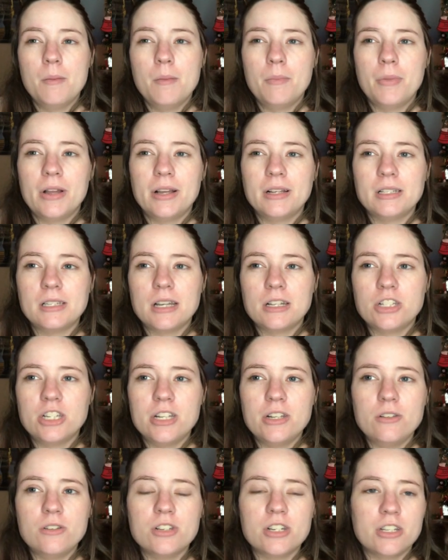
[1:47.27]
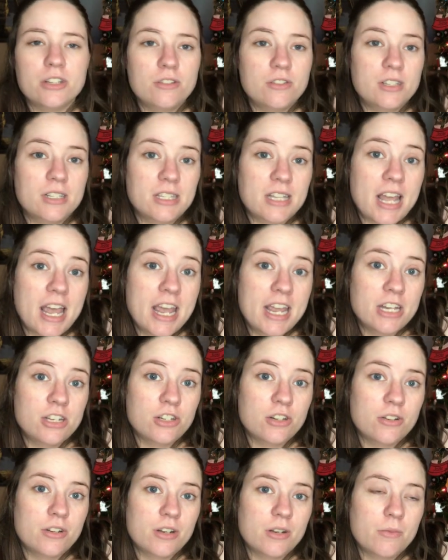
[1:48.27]
But she usually uses an H
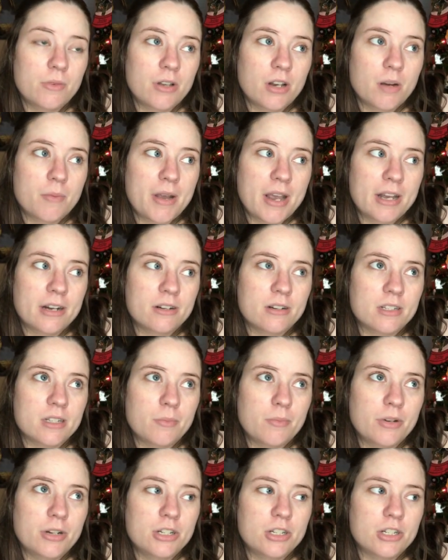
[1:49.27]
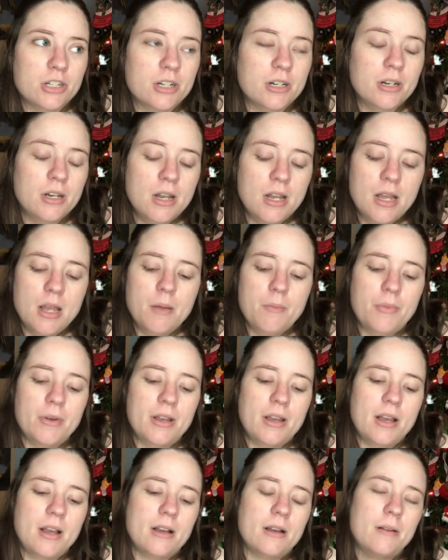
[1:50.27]
hook with her patterns, I'm pretty sure.
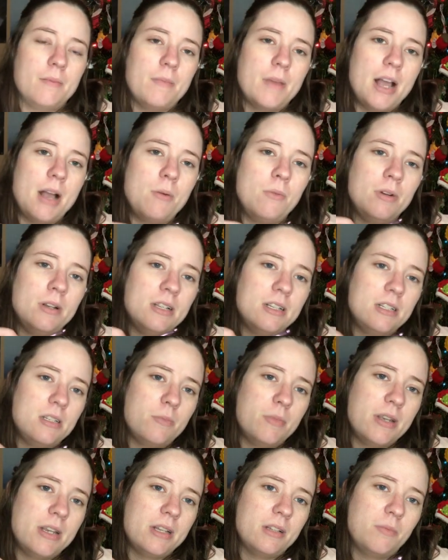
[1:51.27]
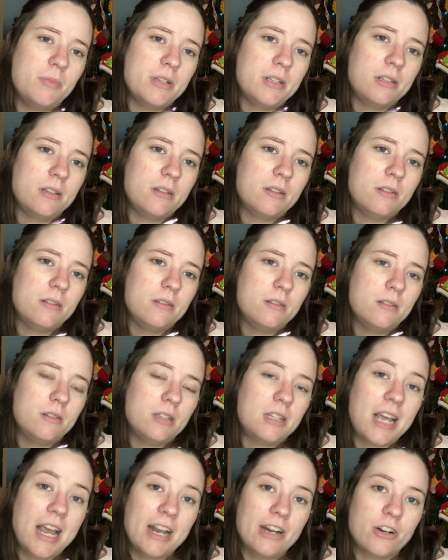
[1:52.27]
But I wanted it to be a little bit
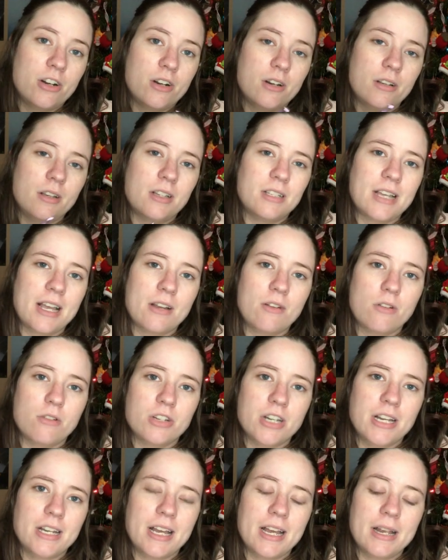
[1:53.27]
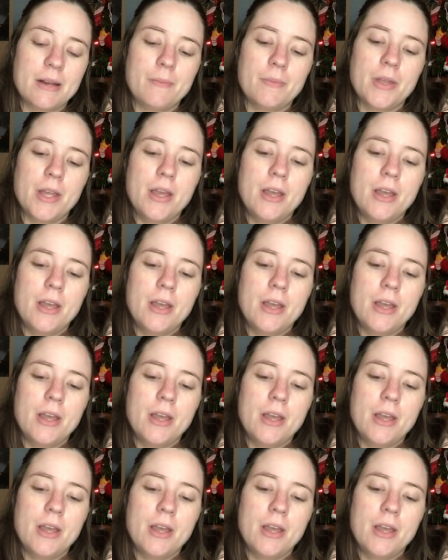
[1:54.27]
tighter because I crochet tight.